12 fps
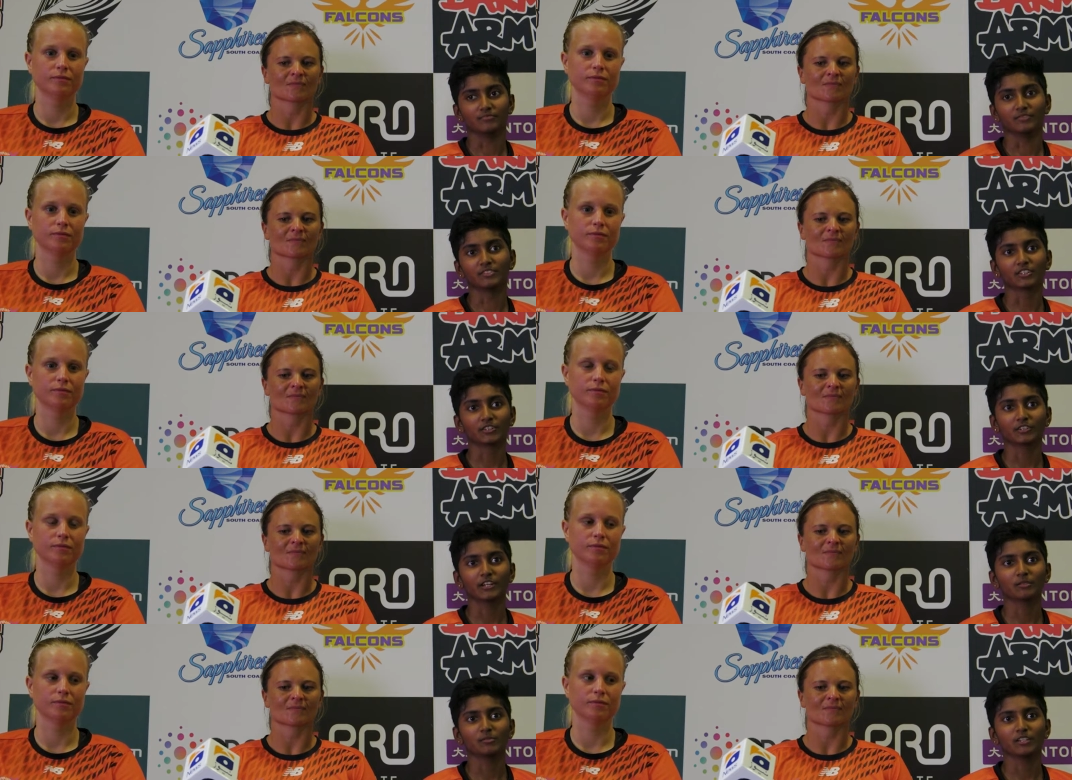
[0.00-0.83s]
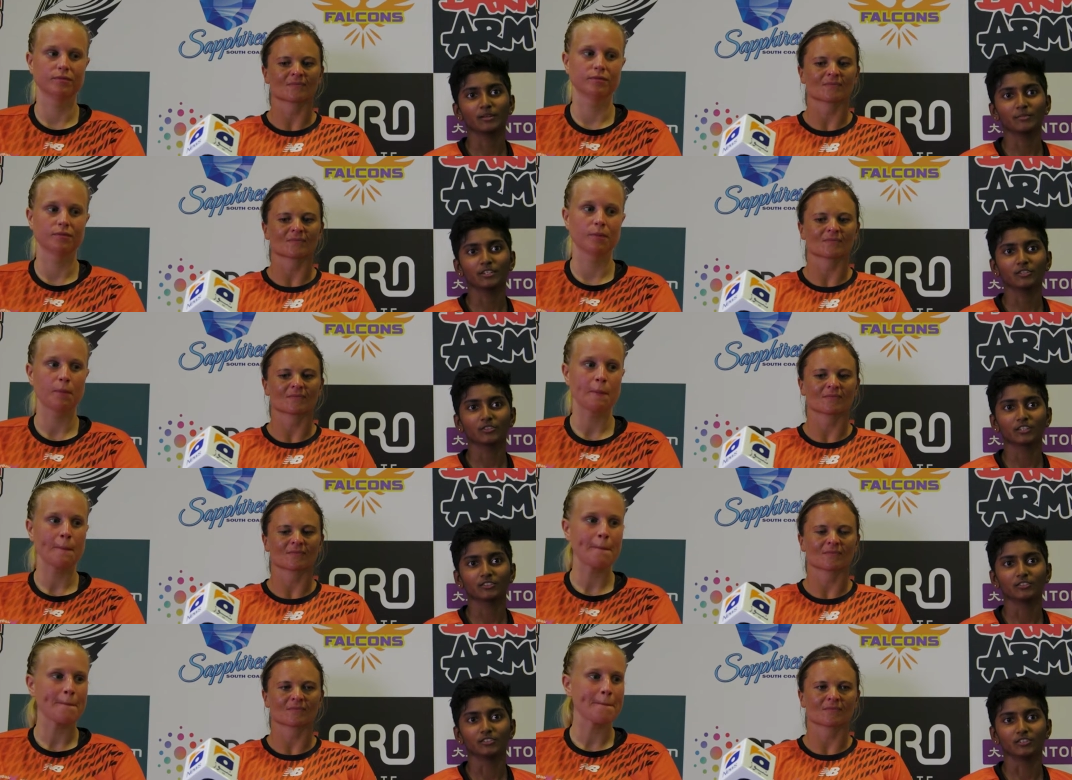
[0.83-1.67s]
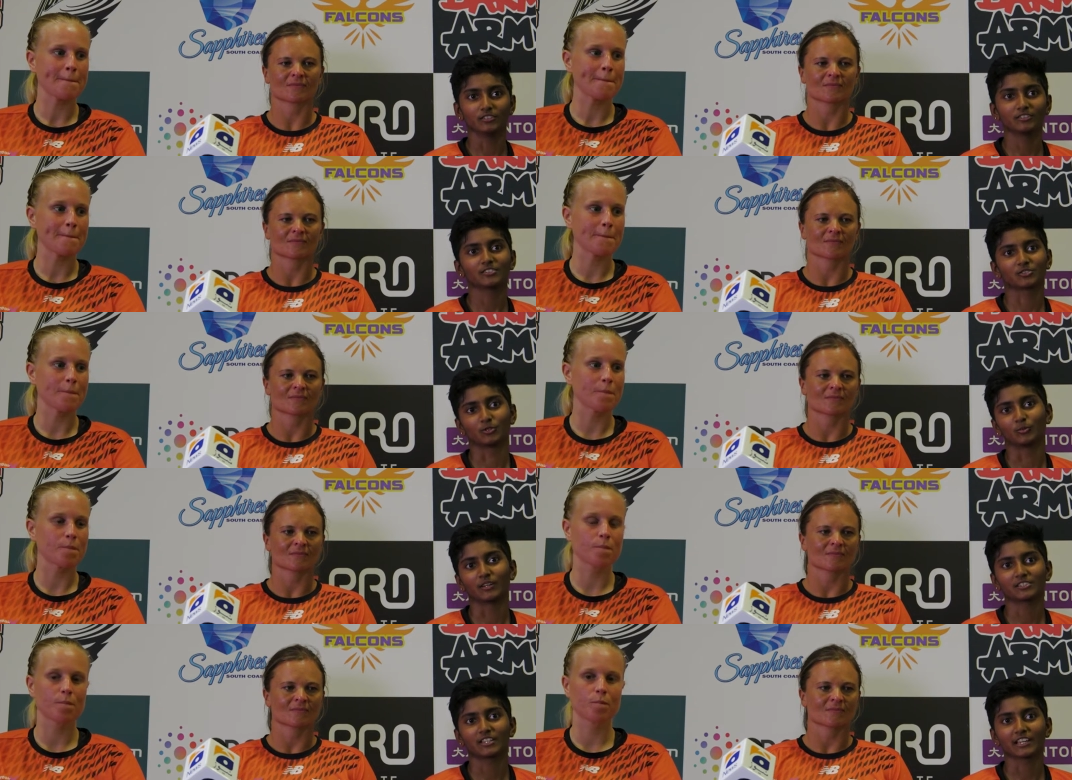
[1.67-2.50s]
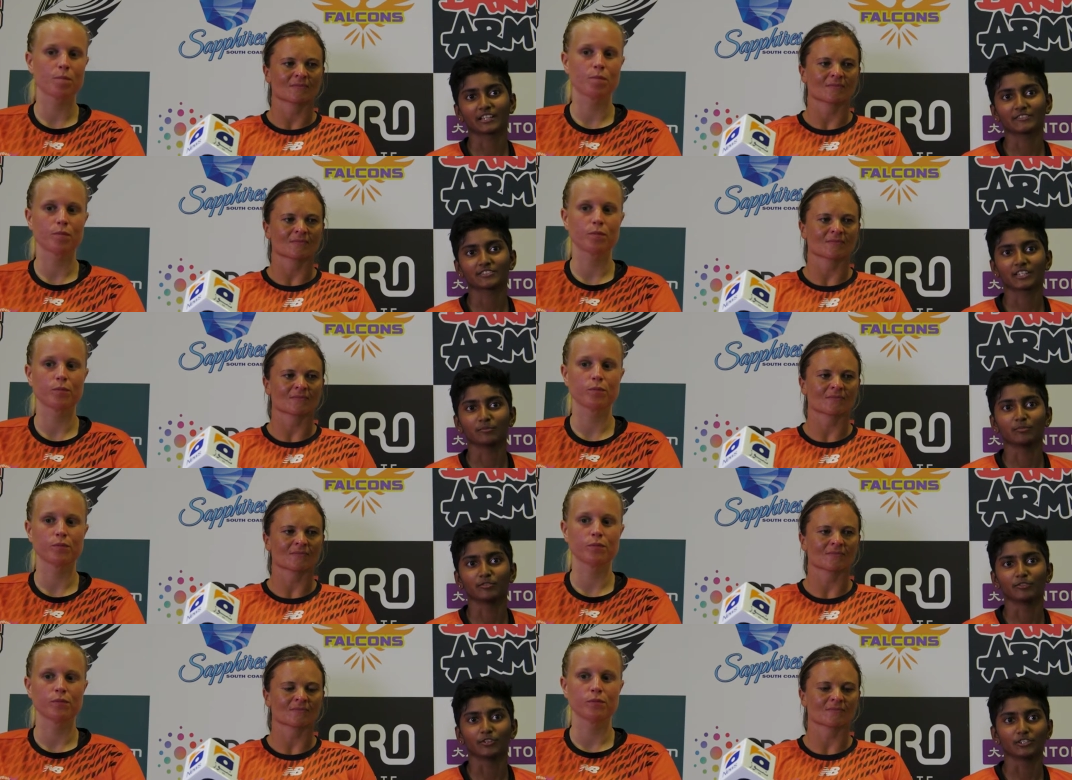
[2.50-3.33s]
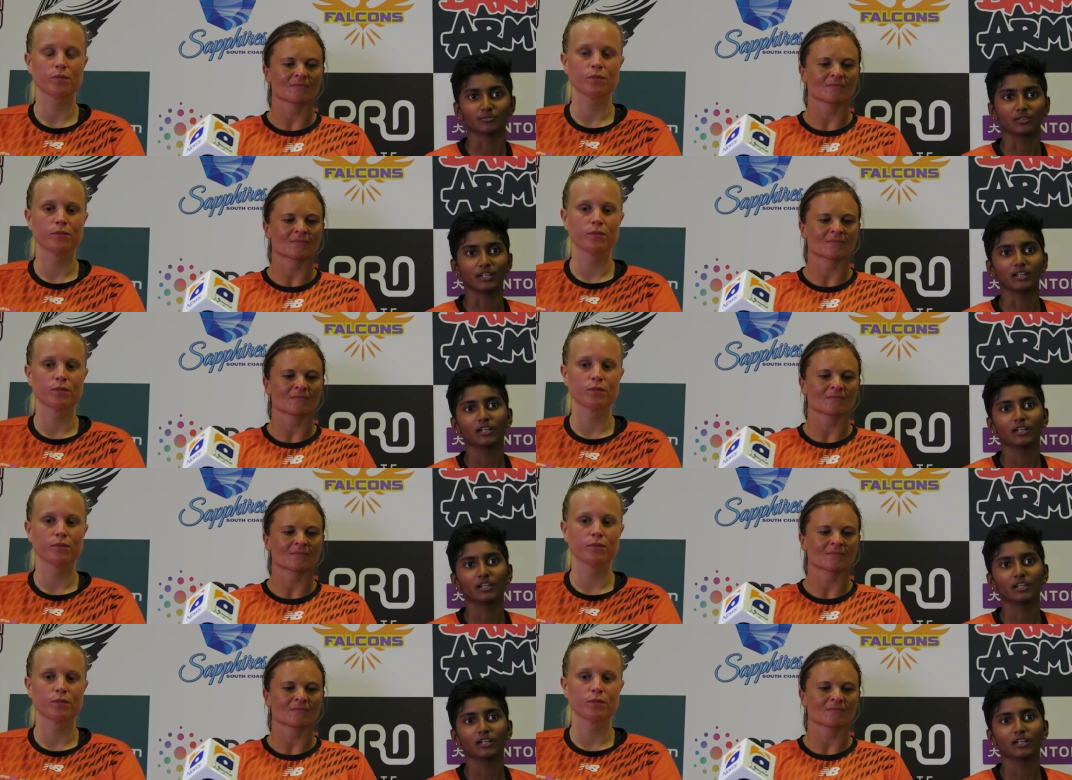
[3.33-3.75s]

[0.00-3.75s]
Speaker 1: It's incredible. I mean, you get to know so much, like I've said before as well.